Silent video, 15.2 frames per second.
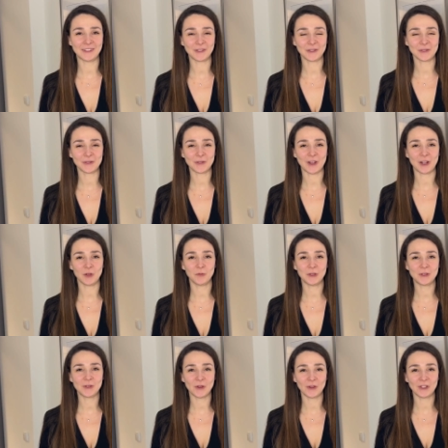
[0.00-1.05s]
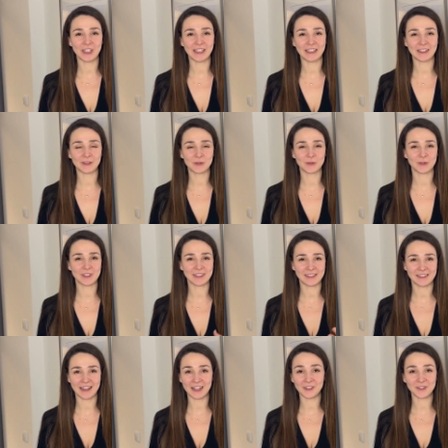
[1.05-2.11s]
and also I'll be joining to
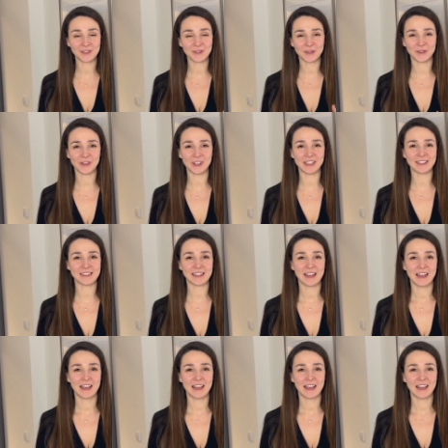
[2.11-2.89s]
listen other stories